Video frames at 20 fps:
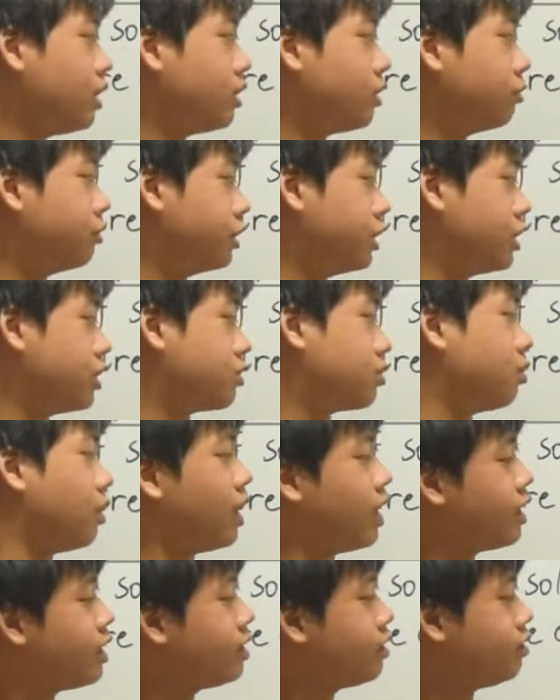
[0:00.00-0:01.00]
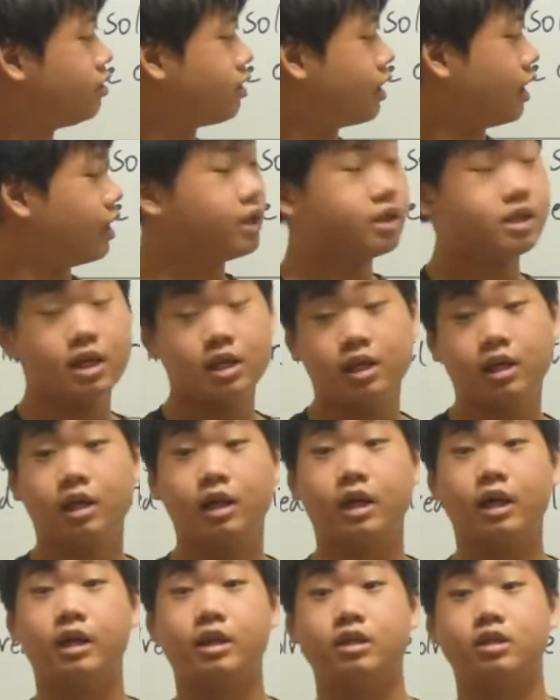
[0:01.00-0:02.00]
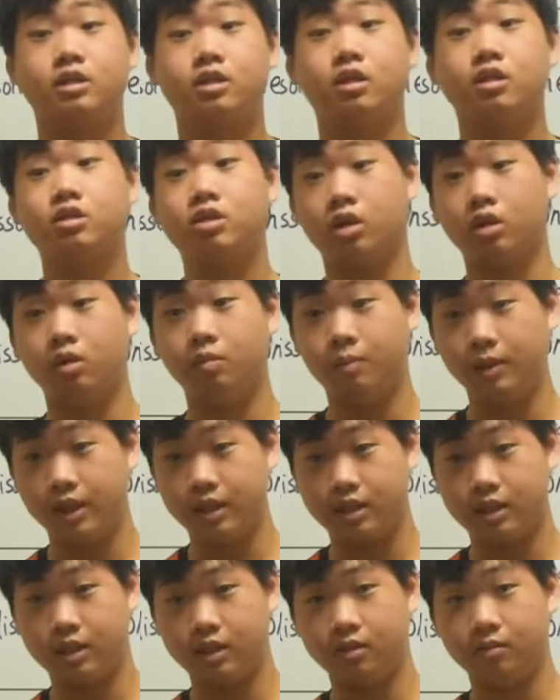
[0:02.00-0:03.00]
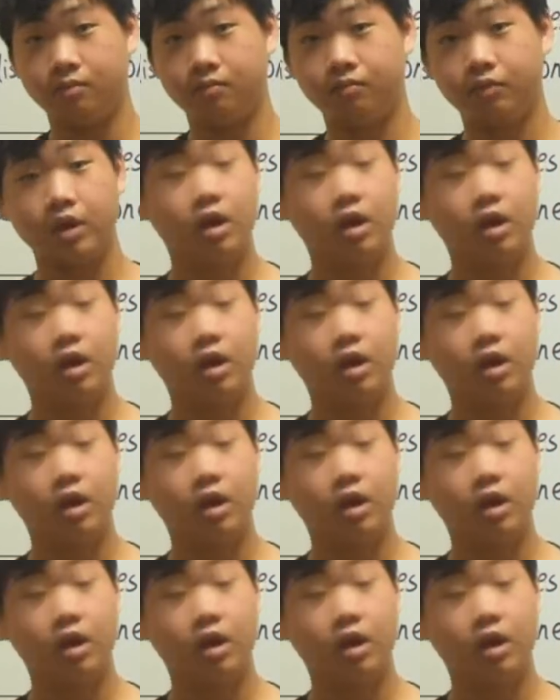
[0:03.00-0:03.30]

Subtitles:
Which is why you can understand it as solubility,